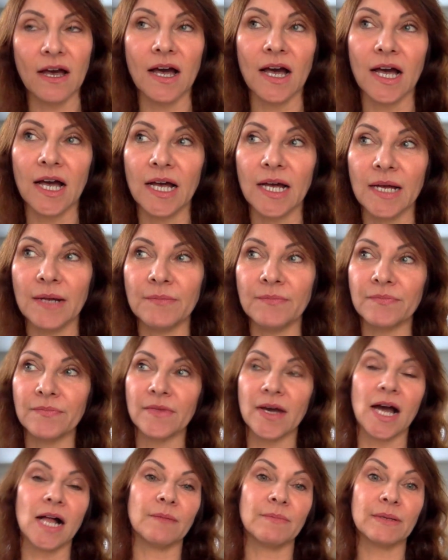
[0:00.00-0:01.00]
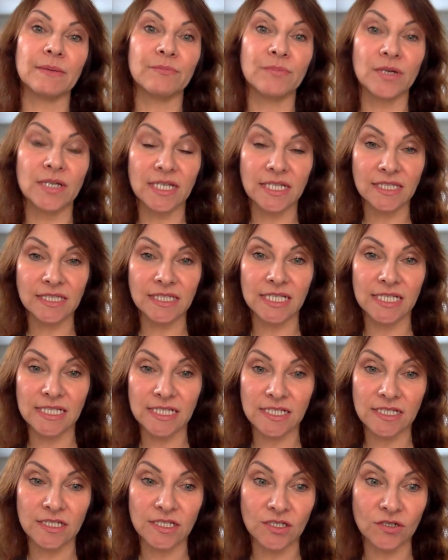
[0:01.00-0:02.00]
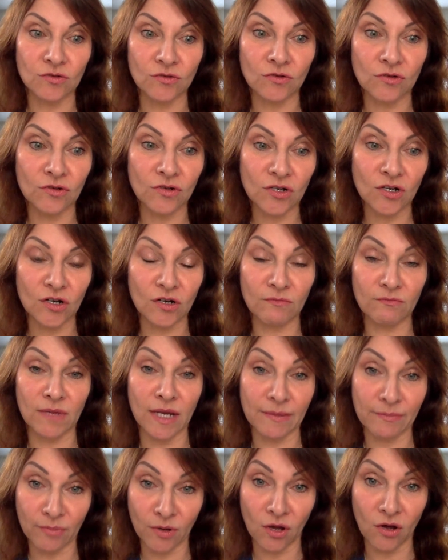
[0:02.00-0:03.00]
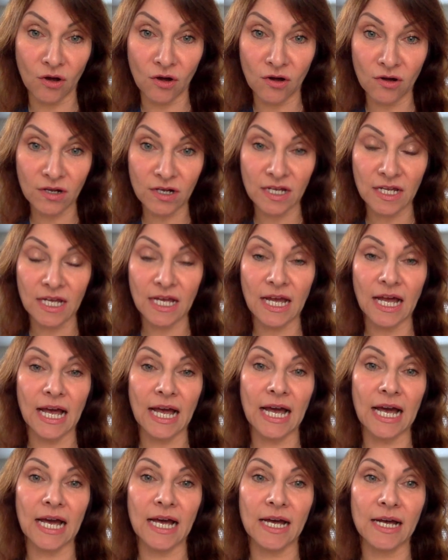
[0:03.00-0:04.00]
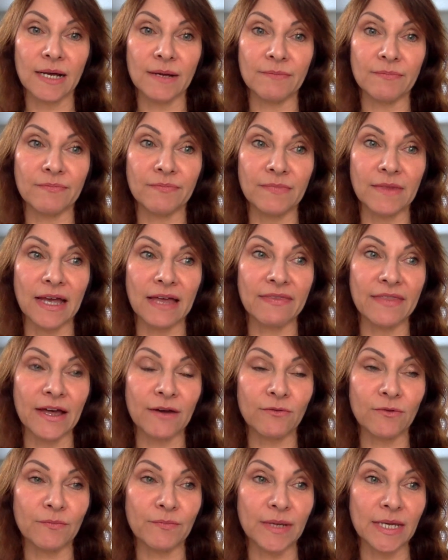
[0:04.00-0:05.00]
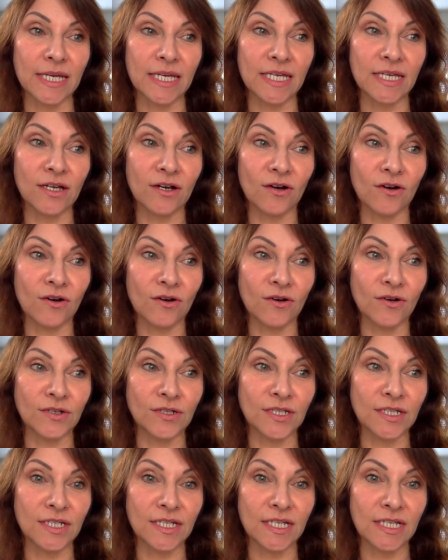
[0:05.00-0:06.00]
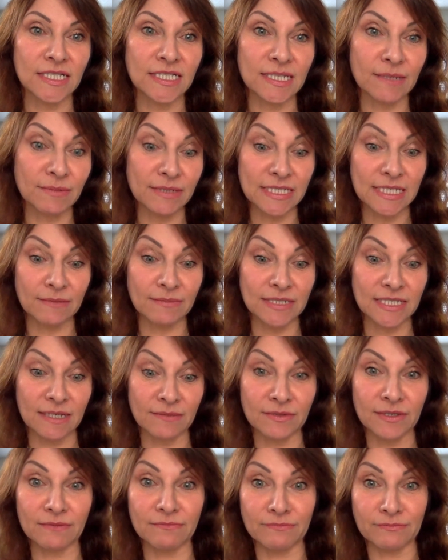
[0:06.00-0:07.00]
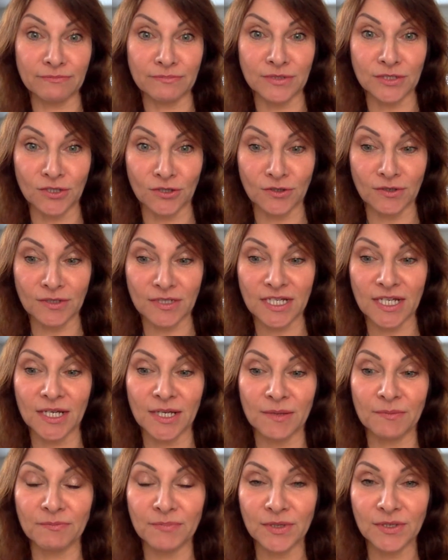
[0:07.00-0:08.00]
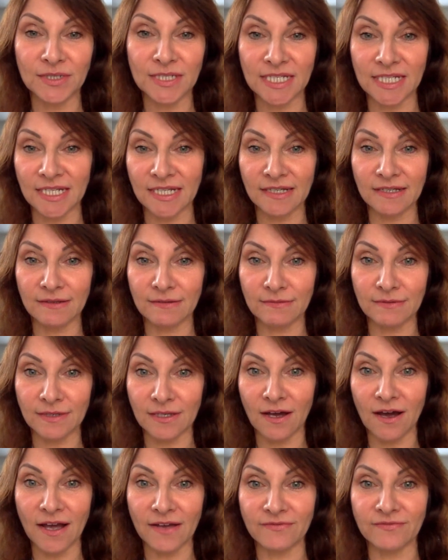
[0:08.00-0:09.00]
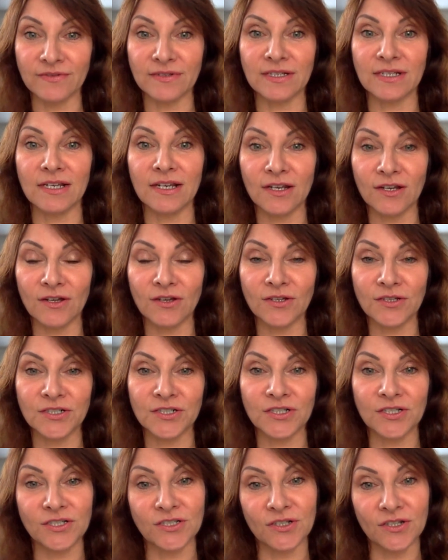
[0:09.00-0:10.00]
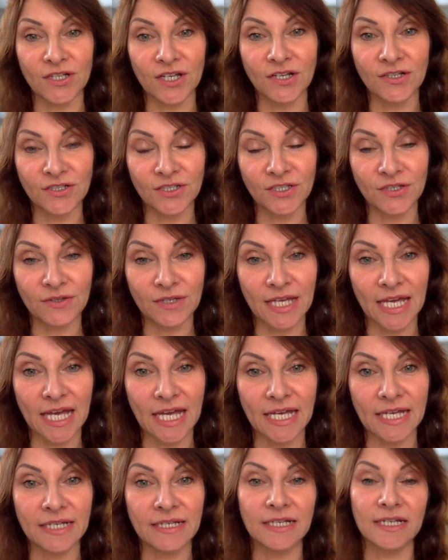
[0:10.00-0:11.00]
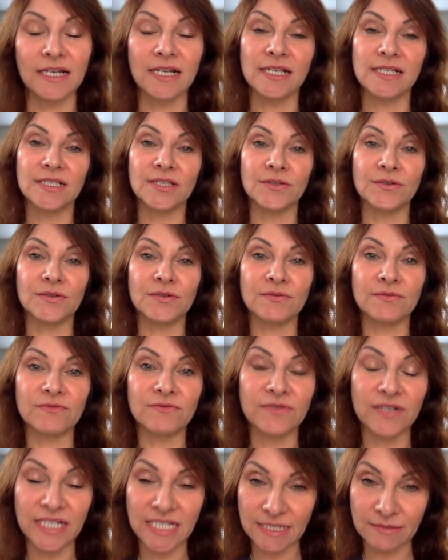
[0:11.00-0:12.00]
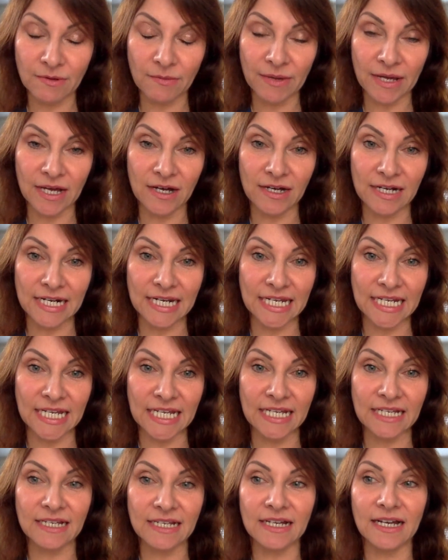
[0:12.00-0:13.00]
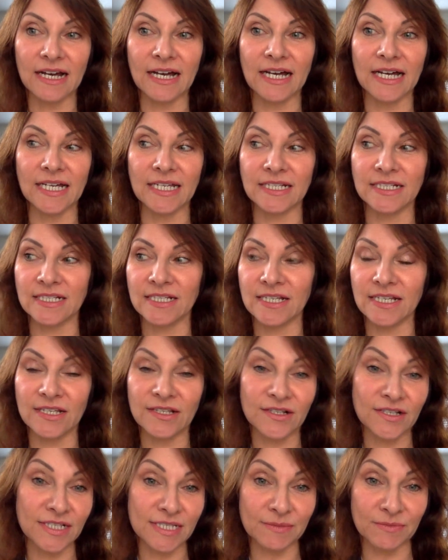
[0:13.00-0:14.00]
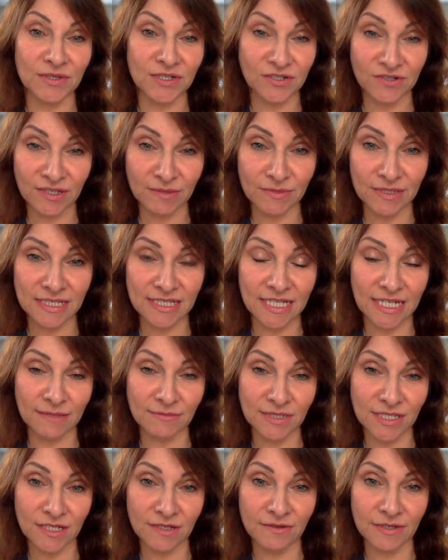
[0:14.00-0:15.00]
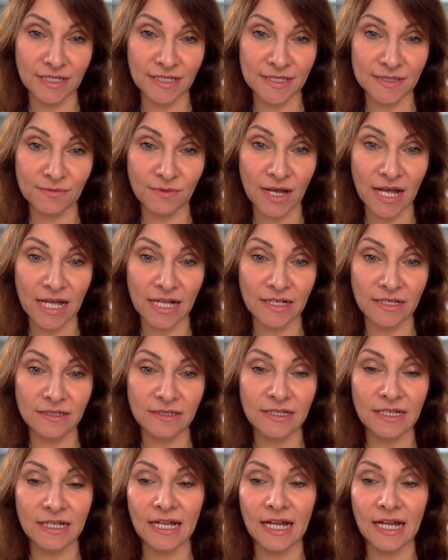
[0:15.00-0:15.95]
I'll be putting this talk on my blog, and that will be on www.beauty-lodge.co.uk. So you can read up about our clinic and look at some of the treatments that I'm doing as well.